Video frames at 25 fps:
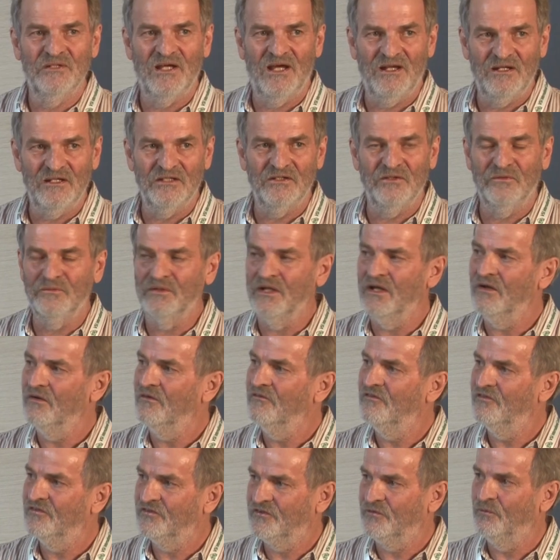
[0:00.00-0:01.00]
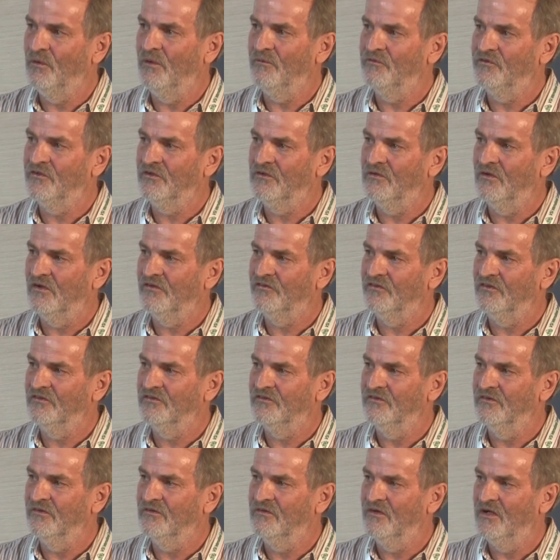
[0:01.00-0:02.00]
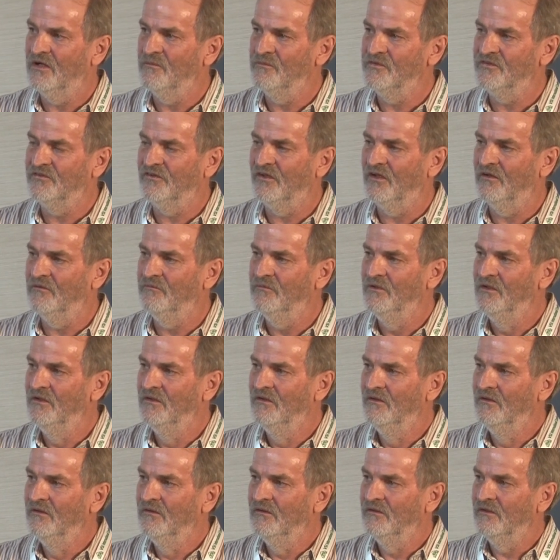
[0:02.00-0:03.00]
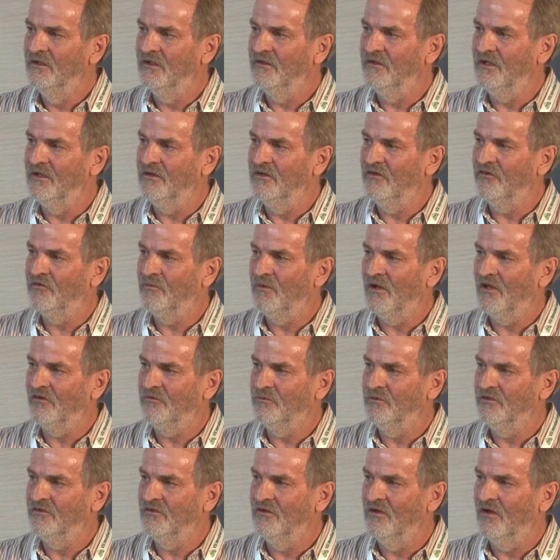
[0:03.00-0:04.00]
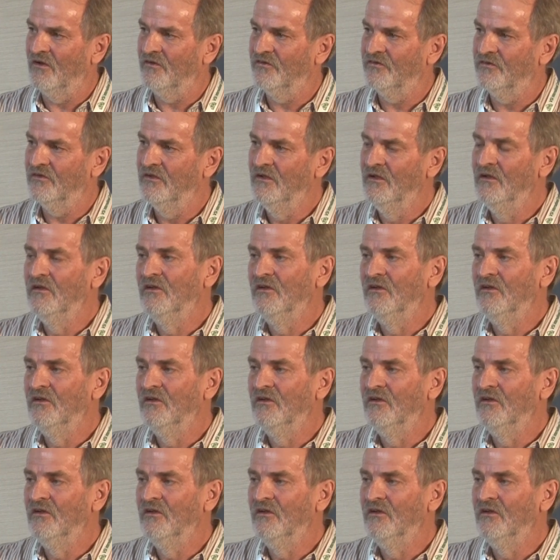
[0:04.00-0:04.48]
allele now swaps across onto the chromosome, and then this plasmid is lost.